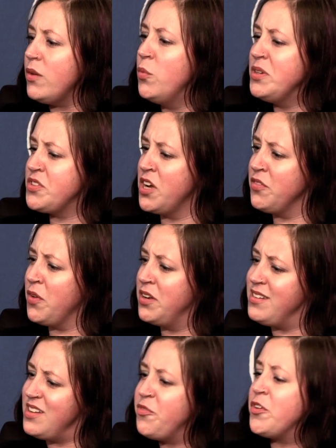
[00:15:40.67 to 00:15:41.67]
we saw a
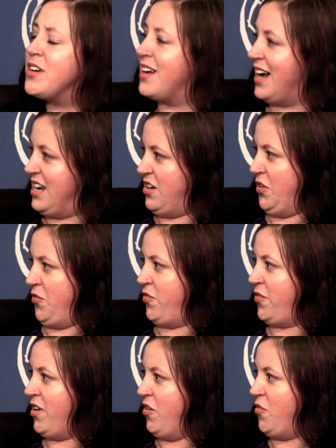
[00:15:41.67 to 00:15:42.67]
different kind of,
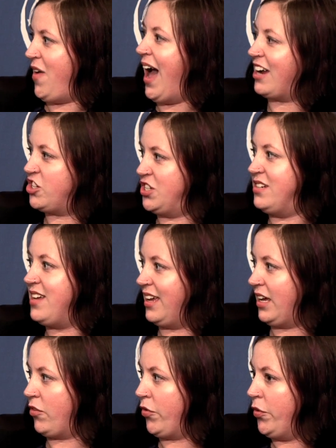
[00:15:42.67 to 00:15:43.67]
of action mm.
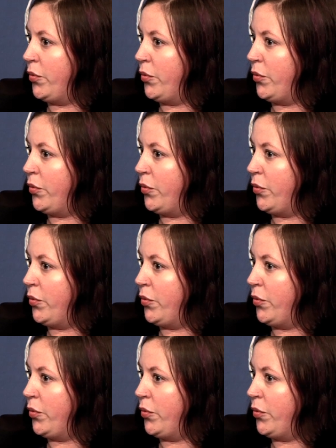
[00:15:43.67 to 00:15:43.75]
taking root.